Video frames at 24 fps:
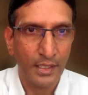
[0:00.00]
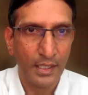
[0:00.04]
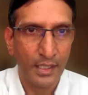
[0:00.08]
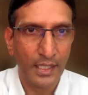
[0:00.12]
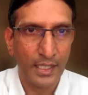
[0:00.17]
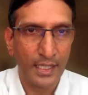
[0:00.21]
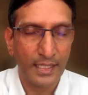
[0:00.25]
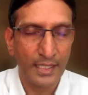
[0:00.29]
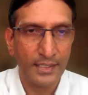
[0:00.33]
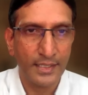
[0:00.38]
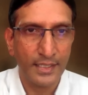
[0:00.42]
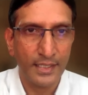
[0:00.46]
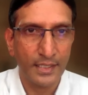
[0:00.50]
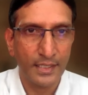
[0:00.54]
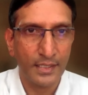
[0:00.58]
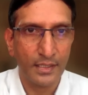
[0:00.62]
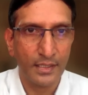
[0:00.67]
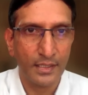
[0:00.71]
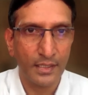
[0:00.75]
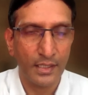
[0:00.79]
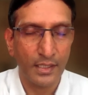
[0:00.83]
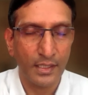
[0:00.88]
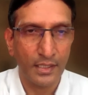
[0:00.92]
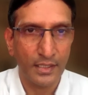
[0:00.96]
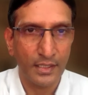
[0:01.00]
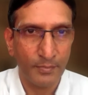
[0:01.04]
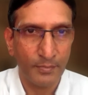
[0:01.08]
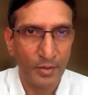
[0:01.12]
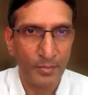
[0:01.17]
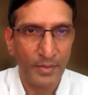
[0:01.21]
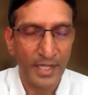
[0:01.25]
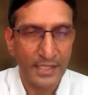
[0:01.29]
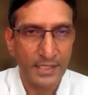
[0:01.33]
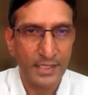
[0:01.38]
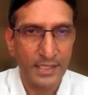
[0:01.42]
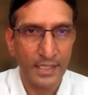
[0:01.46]
And I think
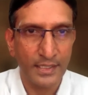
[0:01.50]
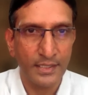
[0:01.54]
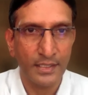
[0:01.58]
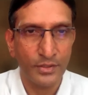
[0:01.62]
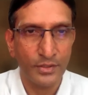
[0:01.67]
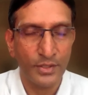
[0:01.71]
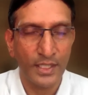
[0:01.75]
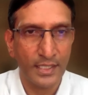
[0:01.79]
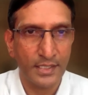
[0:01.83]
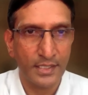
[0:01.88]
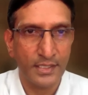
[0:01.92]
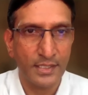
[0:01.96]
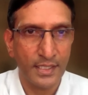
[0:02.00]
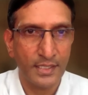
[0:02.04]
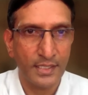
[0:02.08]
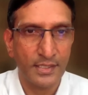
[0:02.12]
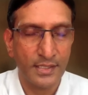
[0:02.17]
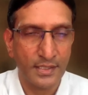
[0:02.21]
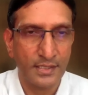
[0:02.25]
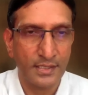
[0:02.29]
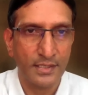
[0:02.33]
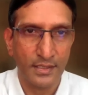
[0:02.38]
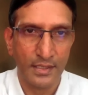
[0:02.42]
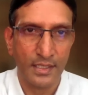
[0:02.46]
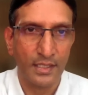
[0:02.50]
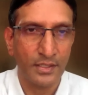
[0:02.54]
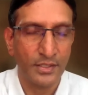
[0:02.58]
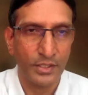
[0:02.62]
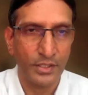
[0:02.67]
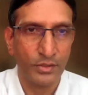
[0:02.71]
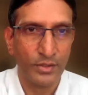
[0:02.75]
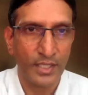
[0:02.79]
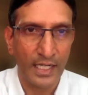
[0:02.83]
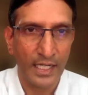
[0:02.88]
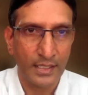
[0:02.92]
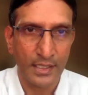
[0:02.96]
diplomatically, the United States is the country
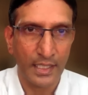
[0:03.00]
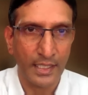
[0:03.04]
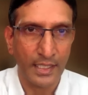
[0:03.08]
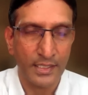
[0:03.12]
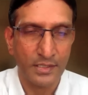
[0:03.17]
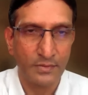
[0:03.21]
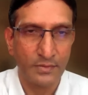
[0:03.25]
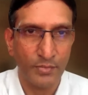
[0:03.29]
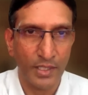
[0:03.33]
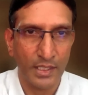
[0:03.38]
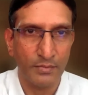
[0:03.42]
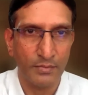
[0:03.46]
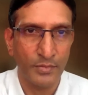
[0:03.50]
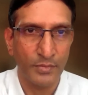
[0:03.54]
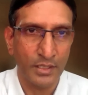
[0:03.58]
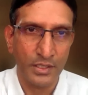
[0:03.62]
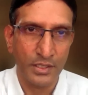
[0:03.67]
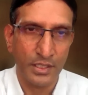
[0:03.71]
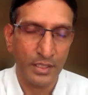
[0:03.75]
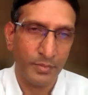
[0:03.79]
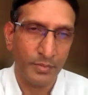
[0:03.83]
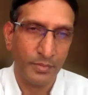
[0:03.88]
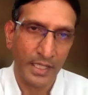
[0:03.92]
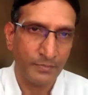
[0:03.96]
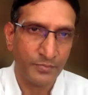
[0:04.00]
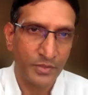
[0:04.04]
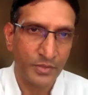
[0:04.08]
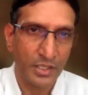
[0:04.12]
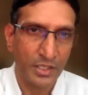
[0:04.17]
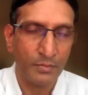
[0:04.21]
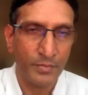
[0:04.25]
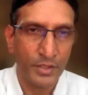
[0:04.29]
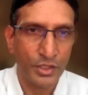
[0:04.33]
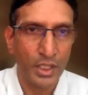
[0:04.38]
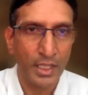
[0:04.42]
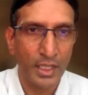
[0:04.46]
to catalyze, but militarily, perhaps it
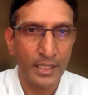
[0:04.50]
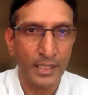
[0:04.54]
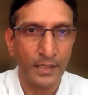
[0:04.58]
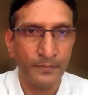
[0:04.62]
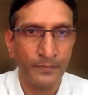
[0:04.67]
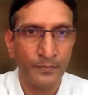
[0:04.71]
will be China.